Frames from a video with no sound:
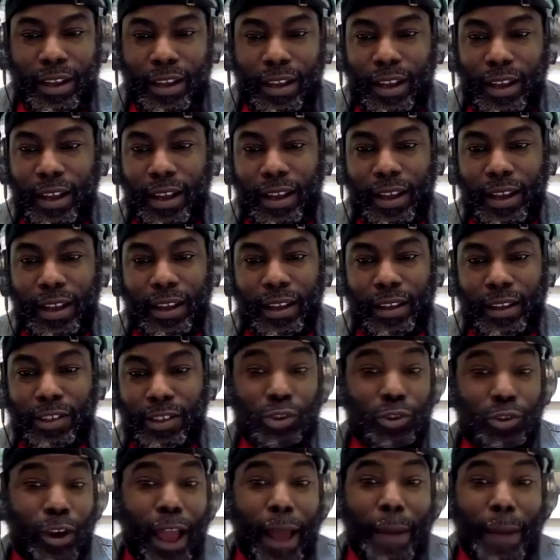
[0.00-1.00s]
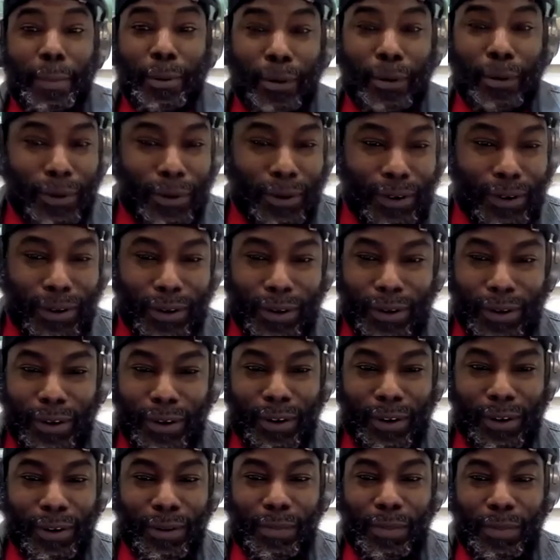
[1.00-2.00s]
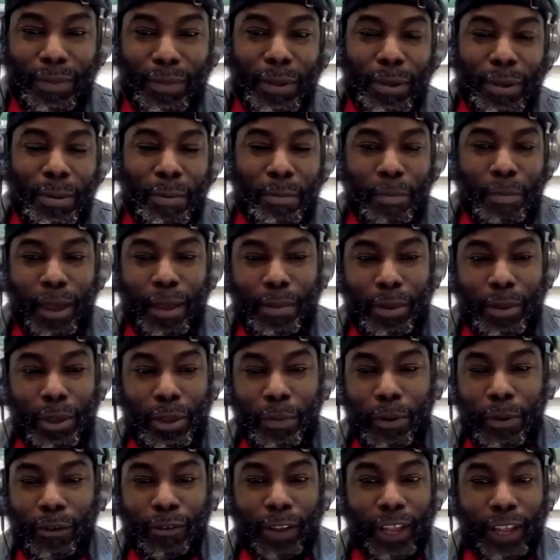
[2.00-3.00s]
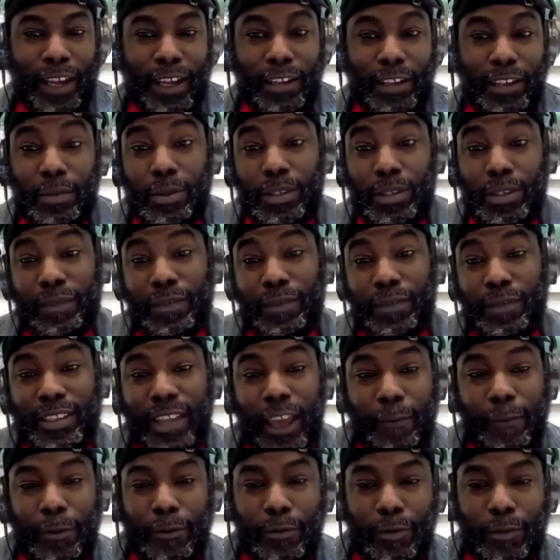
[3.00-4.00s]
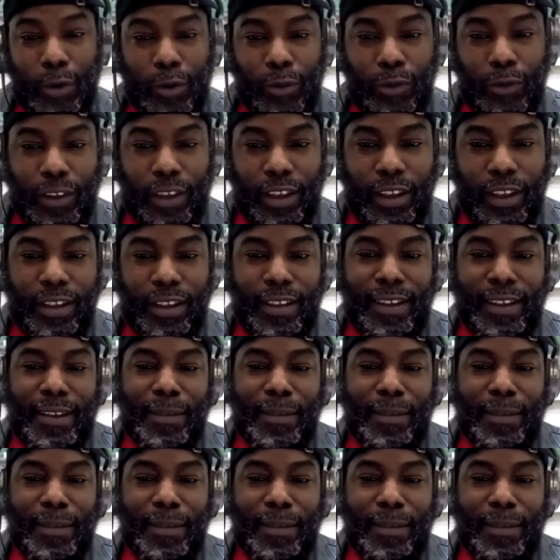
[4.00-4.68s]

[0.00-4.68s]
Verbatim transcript: uh, Scrabble, or maybe you both like a specific type of movie.